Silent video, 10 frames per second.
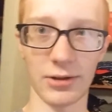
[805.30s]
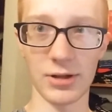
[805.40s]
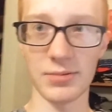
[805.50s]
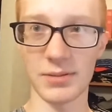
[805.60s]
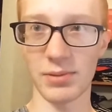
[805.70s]
Like,
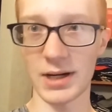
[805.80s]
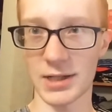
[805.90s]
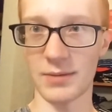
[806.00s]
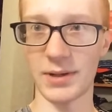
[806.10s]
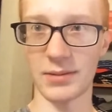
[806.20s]
Christmas
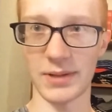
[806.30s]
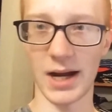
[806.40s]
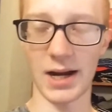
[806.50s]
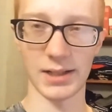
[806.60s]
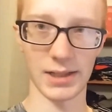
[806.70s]
break's coming up,
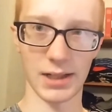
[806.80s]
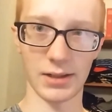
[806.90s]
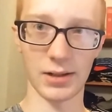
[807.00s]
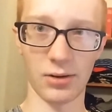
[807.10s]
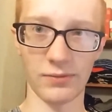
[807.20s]
guys,
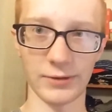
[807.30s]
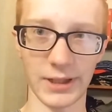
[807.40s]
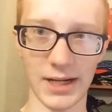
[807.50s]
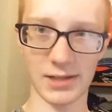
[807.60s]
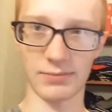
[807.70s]
and
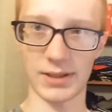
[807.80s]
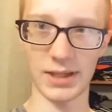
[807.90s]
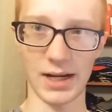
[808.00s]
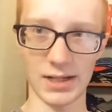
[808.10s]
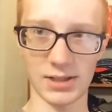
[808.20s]
hopefully that's
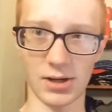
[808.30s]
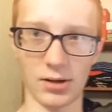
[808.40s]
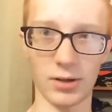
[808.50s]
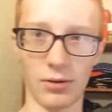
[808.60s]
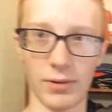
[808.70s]
when things
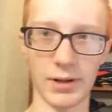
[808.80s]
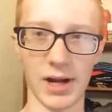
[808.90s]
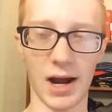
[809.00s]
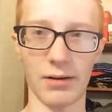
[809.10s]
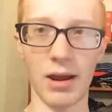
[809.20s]
start
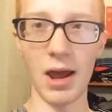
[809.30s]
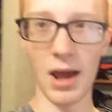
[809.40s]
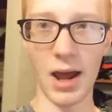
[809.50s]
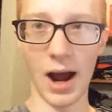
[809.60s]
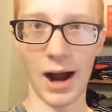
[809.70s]
going down.
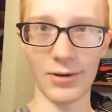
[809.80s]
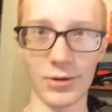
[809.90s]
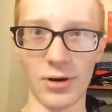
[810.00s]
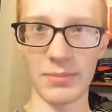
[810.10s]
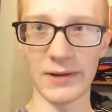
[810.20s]
I
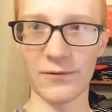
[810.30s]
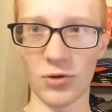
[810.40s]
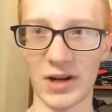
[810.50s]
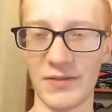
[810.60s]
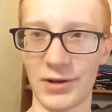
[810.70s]
don't know how many
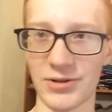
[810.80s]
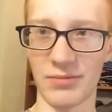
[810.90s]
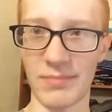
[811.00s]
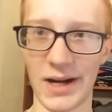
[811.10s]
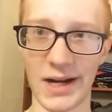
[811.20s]
Fortnite
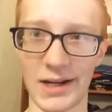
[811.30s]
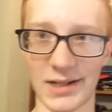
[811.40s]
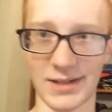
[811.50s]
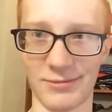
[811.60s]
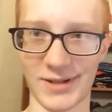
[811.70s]
videos I'll make,
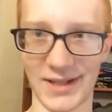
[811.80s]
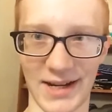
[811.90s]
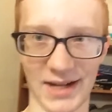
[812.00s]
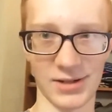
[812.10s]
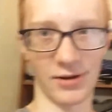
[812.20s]
because once
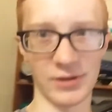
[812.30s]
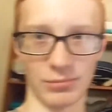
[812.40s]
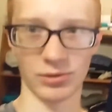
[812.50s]
again, I still have